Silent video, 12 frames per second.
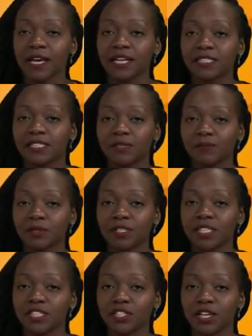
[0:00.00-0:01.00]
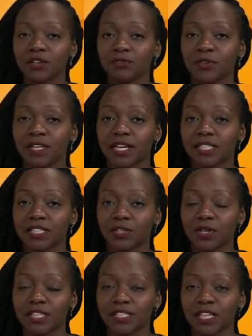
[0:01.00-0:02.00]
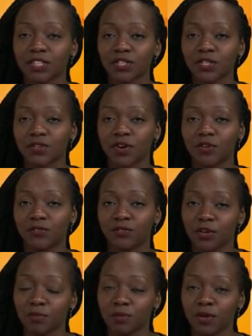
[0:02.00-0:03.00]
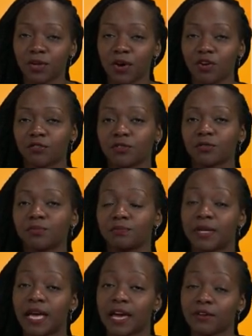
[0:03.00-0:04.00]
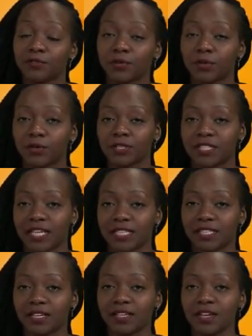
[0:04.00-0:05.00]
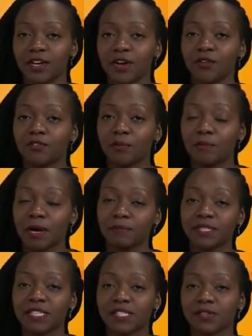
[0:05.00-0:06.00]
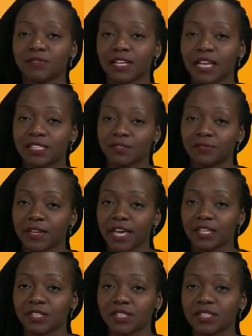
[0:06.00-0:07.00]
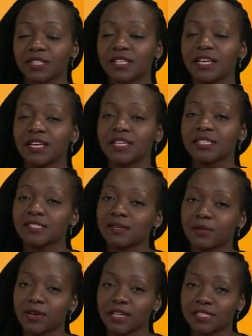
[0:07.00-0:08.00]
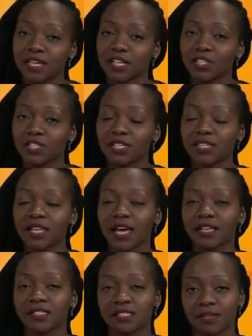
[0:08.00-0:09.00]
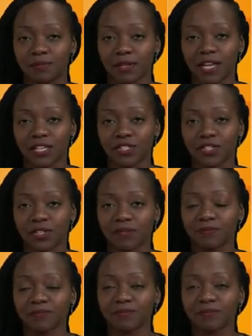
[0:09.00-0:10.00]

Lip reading: It is a procedure for the categorization of verbal or behavioral data for purposes of classification, summarization, and tabulation.